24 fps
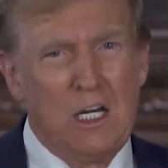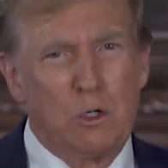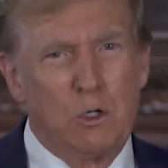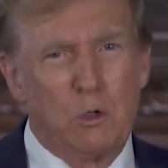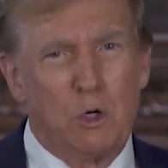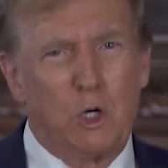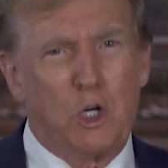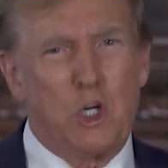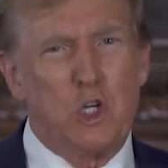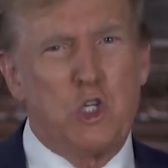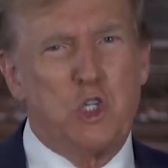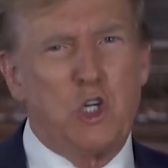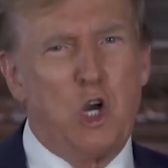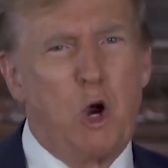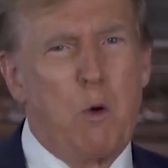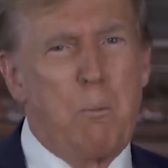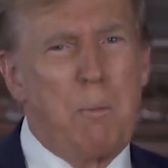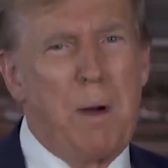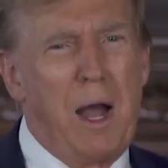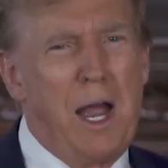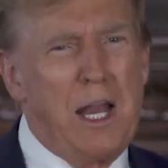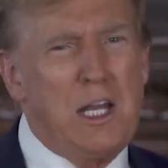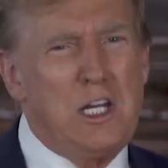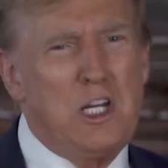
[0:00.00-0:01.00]
Crooked Joe
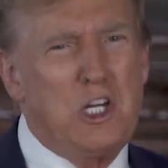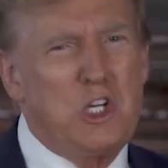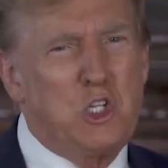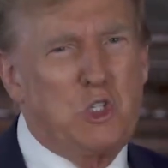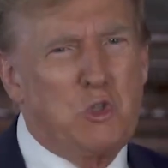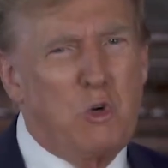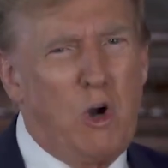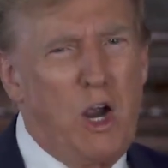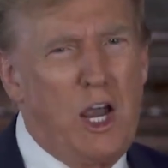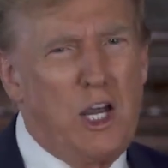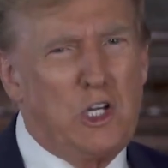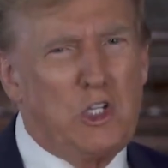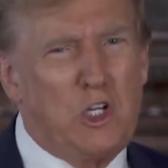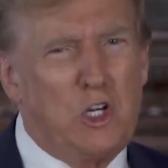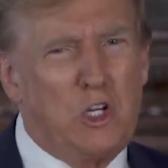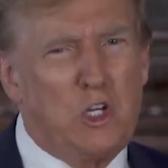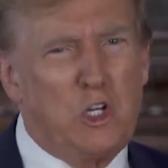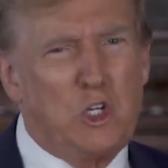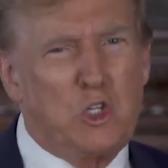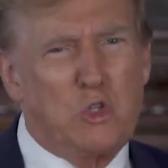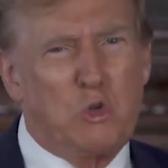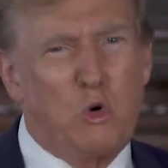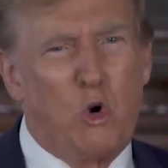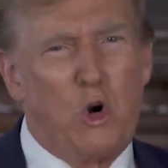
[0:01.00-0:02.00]
Biden is trying to
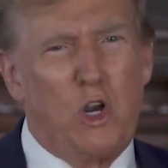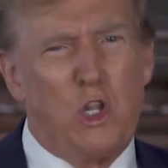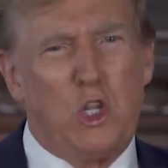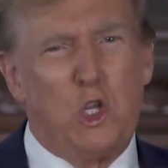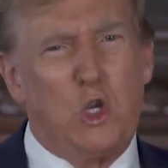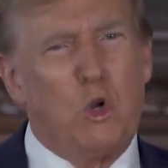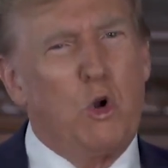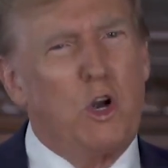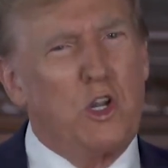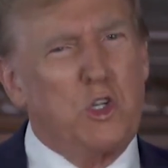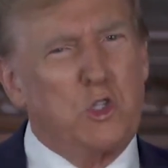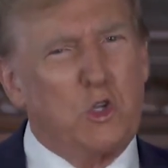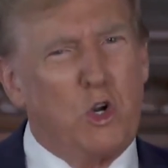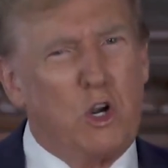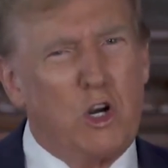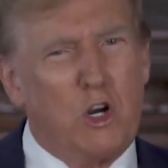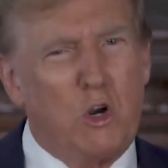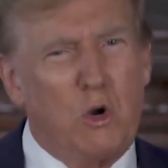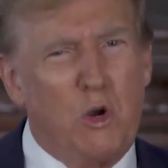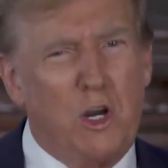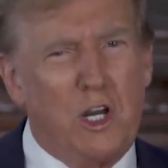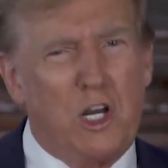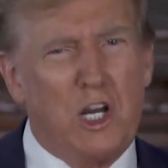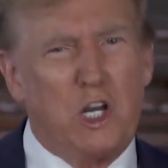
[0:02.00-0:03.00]
destroy the U.S.
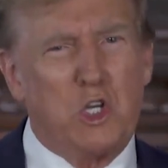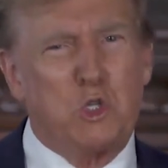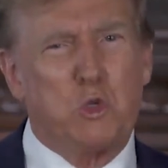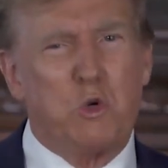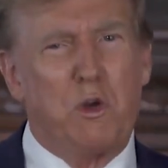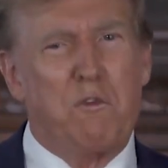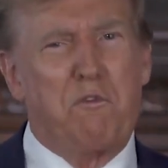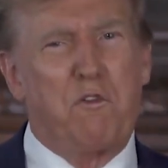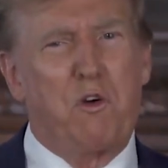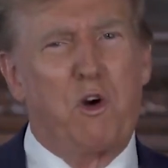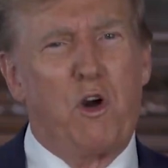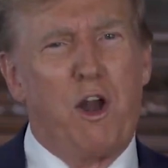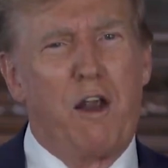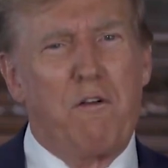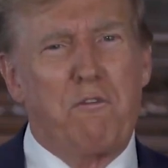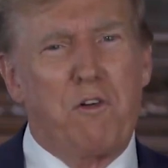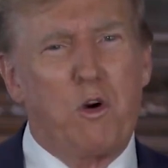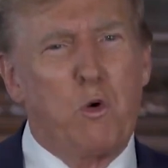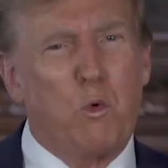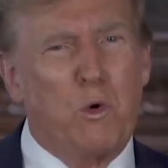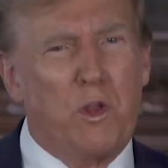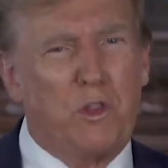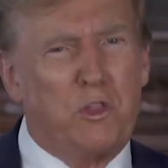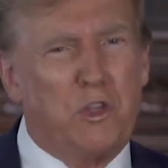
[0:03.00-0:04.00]
auto industry
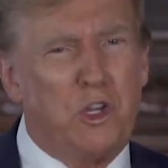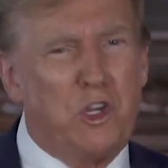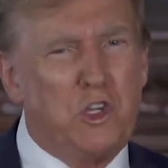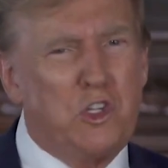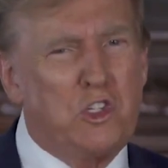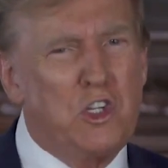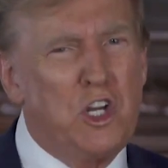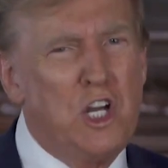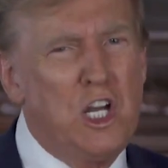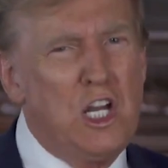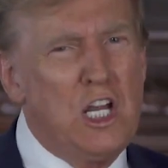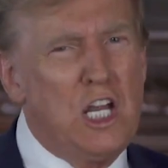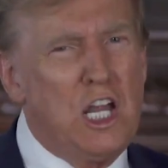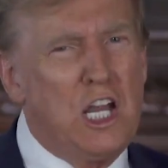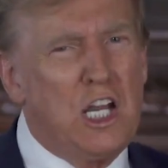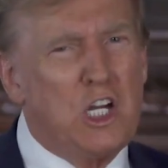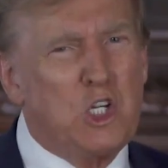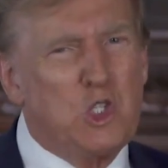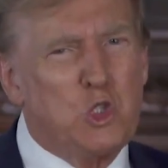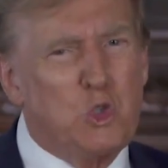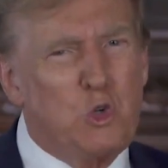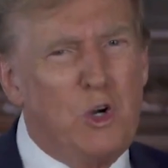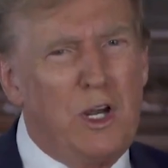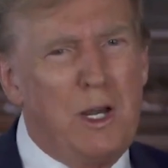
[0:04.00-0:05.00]
forever with his
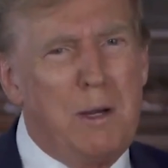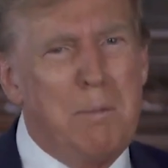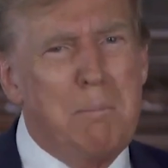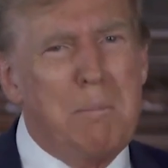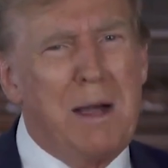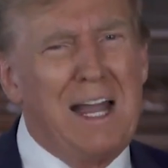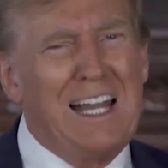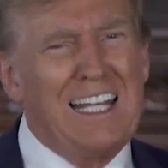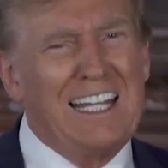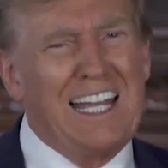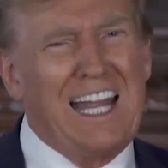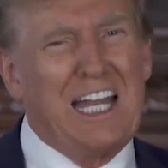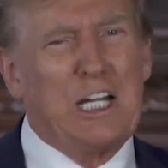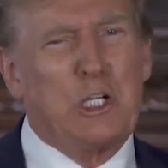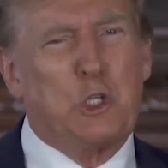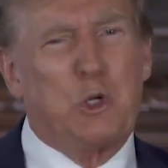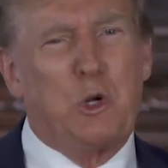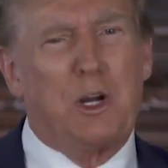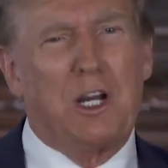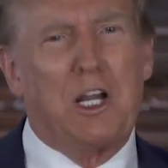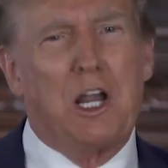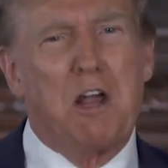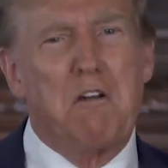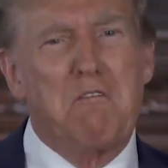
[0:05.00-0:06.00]
extreme
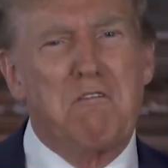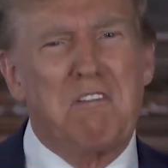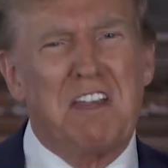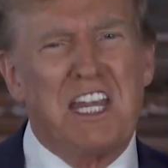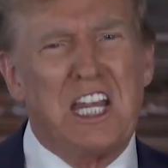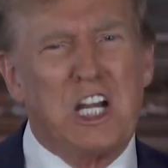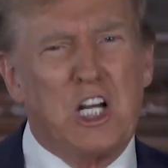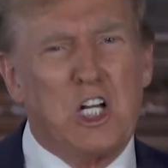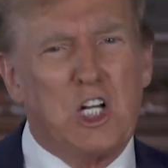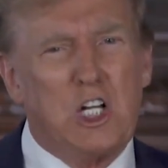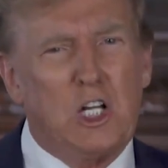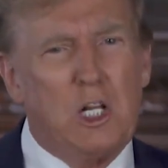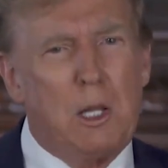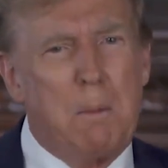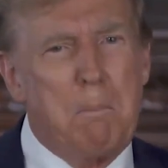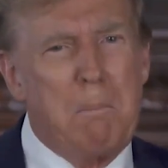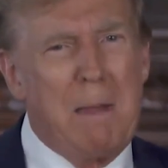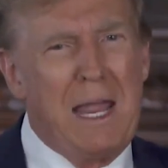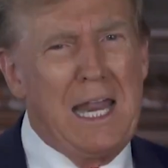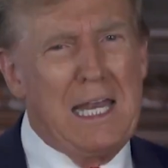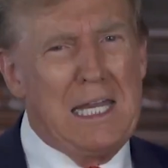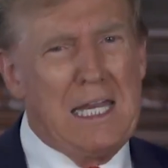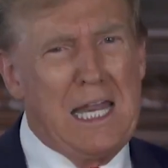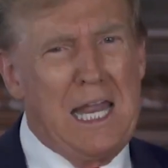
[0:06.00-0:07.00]
electric vehicle
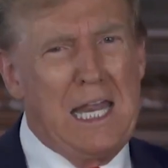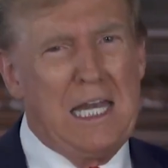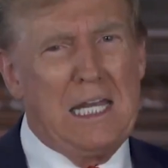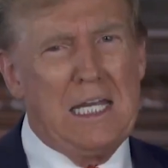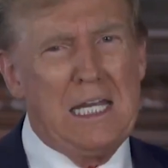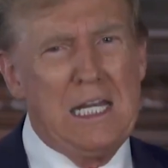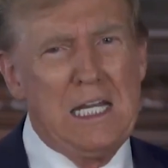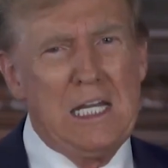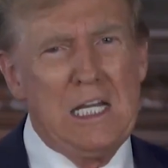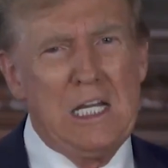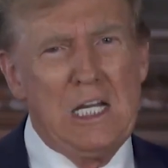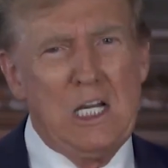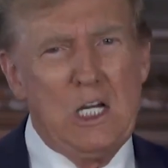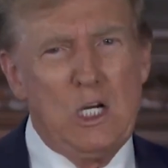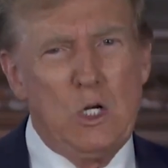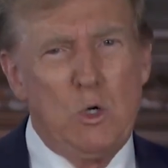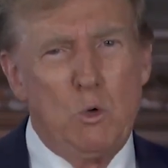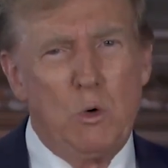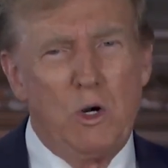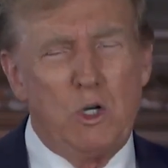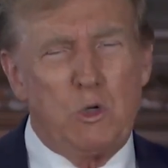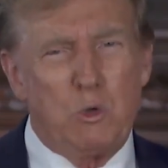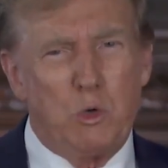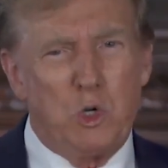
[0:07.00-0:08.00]
mandate,
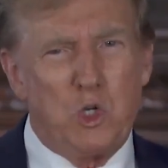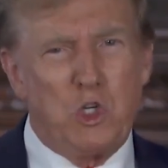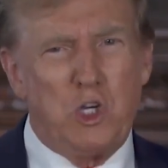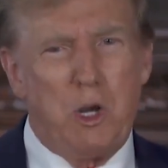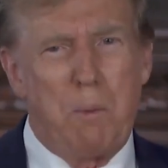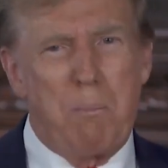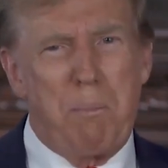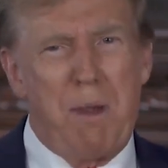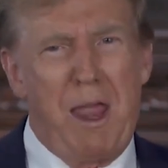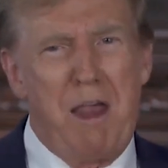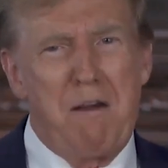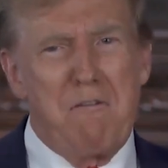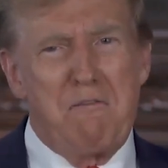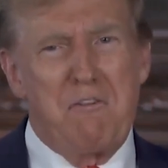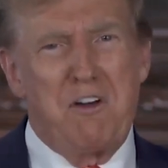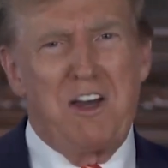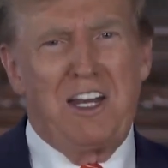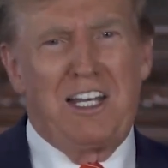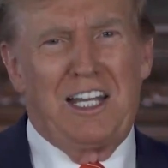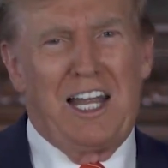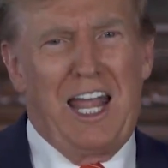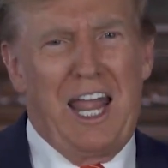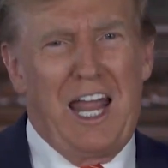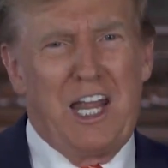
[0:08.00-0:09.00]
which will ship
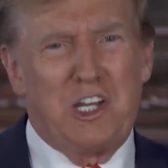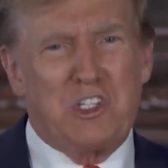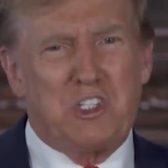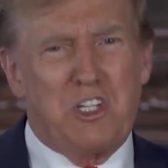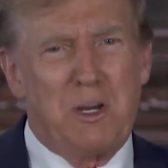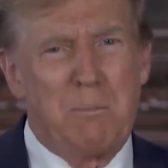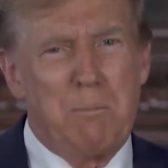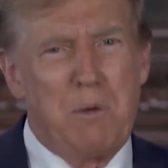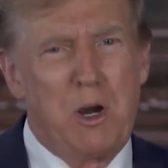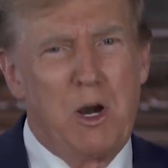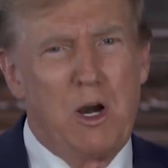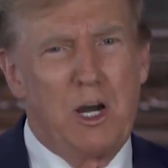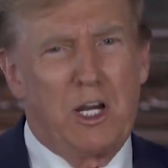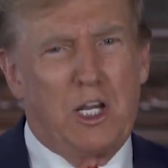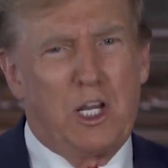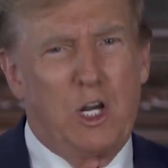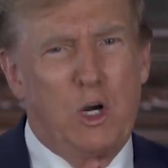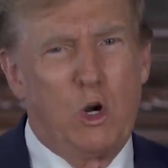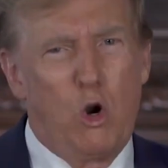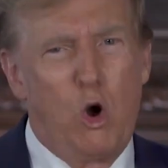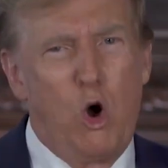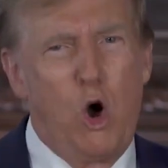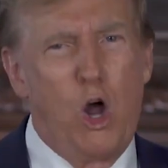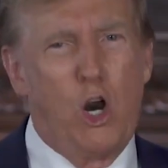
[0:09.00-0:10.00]
every last
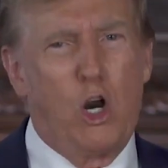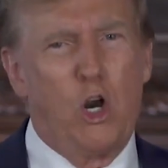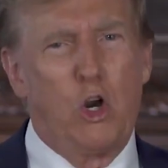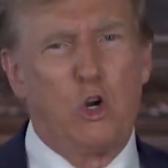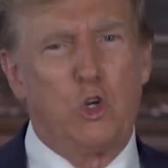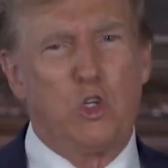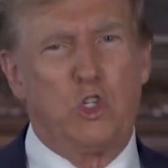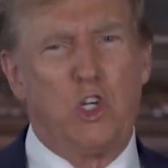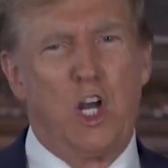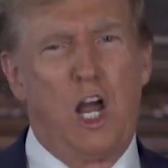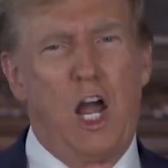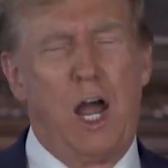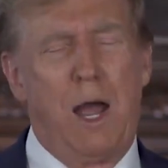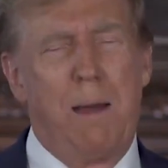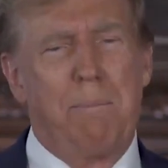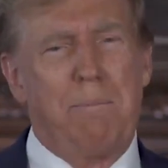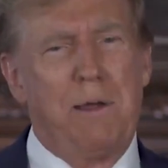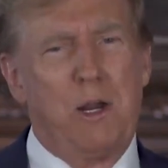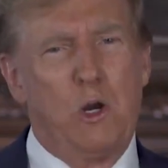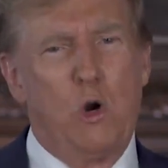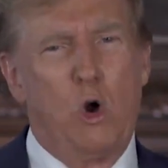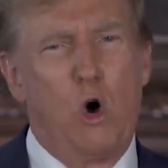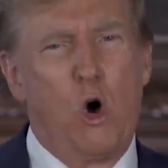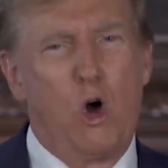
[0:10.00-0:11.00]
American auto
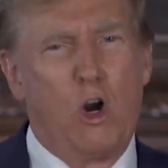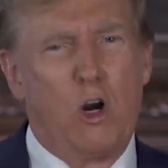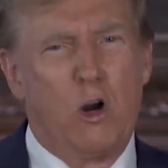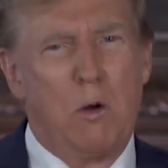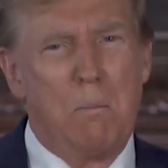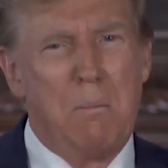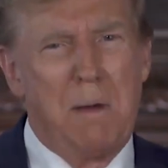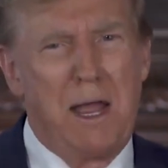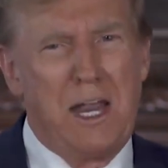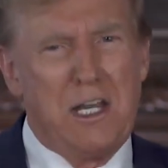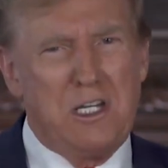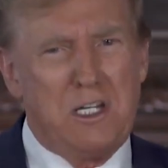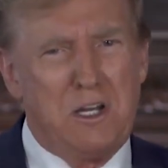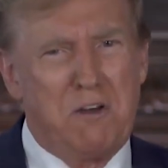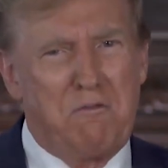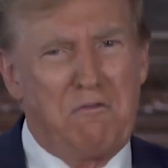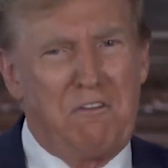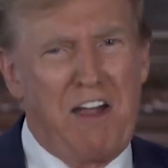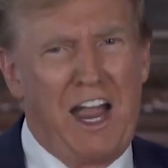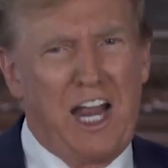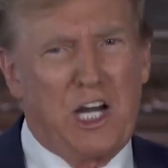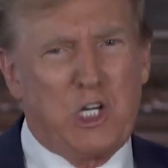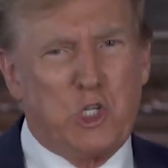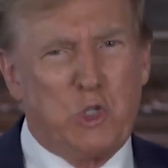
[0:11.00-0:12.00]
job and auto
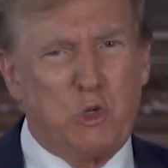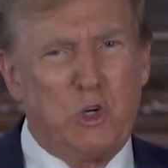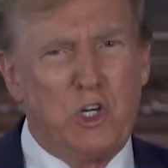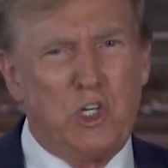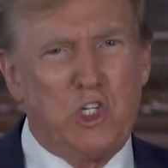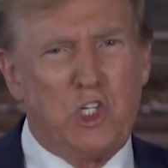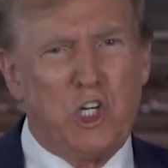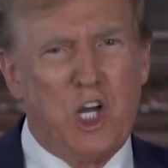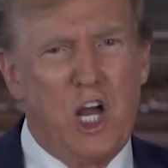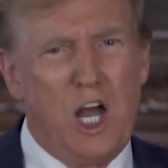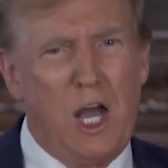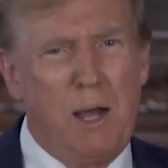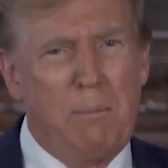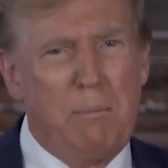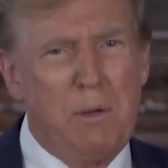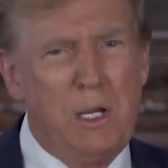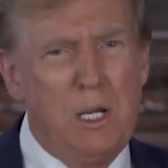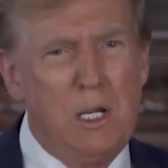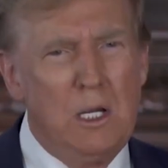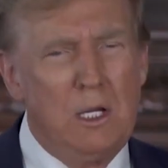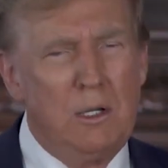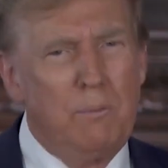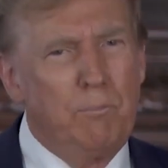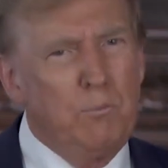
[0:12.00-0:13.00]
manufacturing job
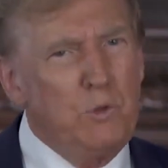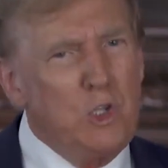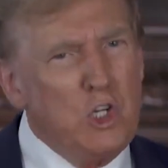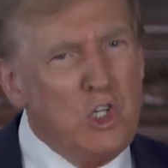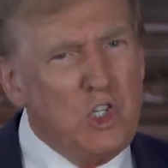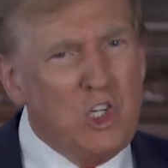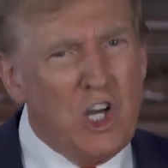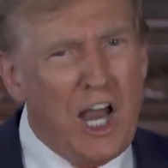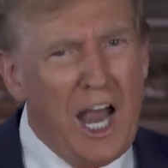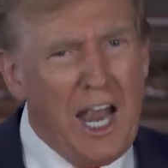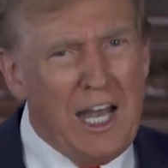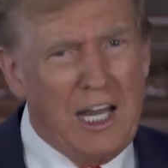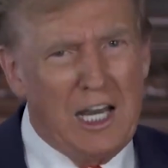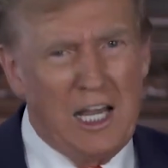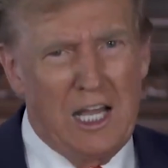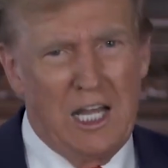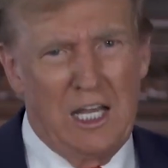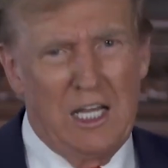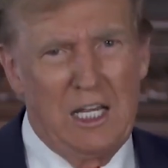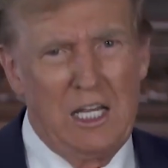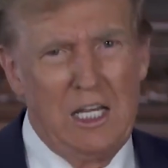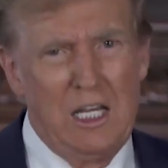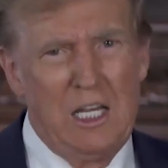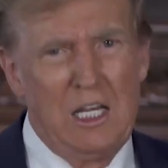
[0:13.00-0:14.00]
to
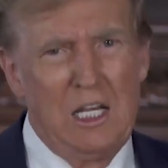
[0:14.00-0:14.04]
China.